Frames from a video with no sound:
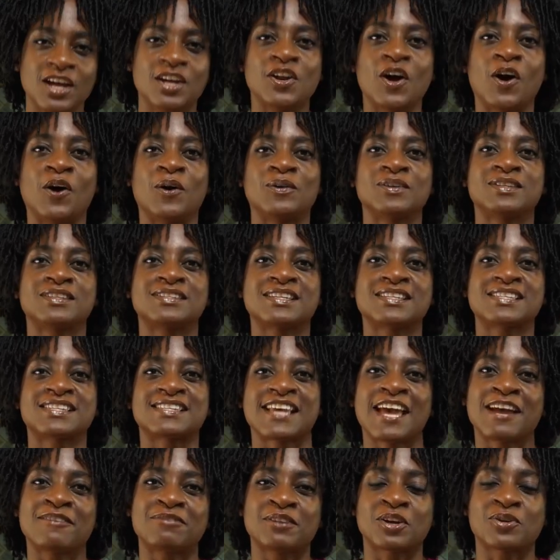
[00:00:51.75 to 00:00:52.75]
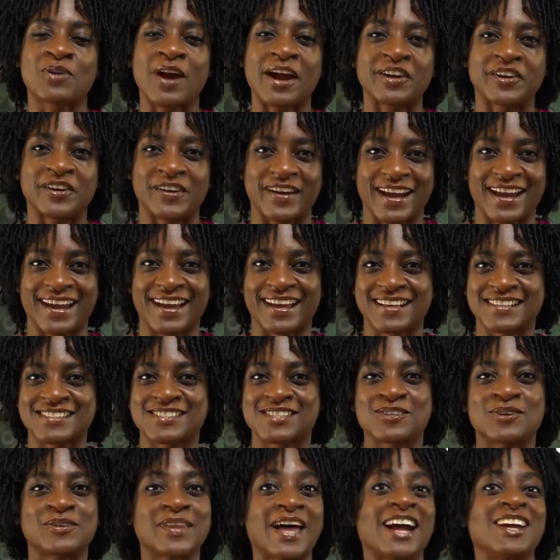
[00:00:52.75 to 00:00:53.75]
Now, to safely crack your eggs
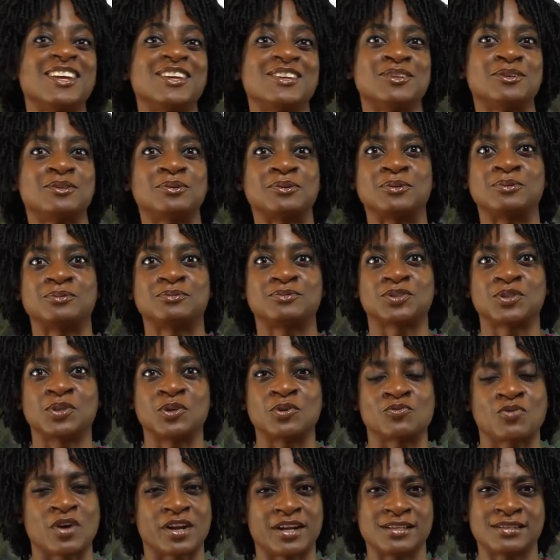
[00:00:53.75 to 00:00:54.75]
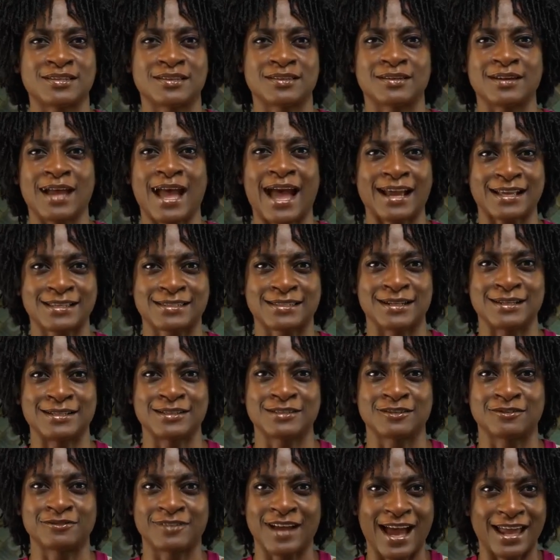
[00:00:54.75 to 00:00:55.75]
so that you don't run into the
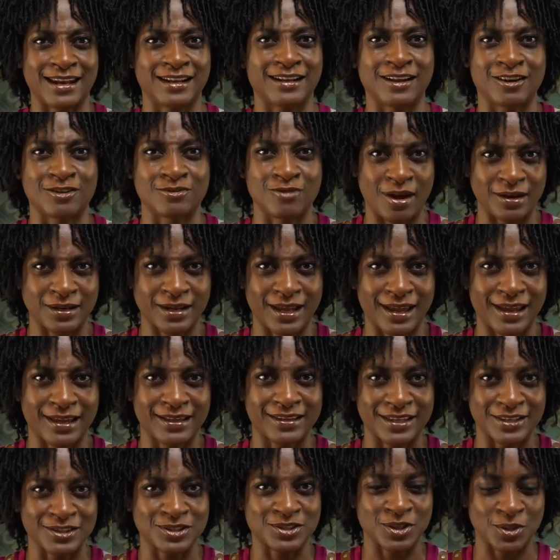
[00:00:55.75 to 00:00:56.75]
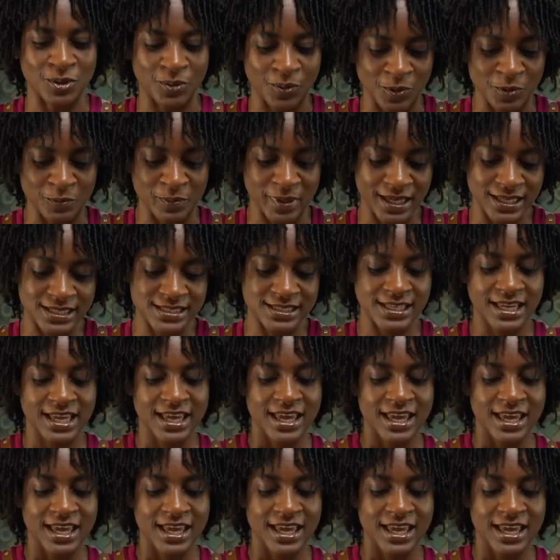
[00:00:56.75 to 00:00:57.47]
accident of adding a rotten egg into your whole mix,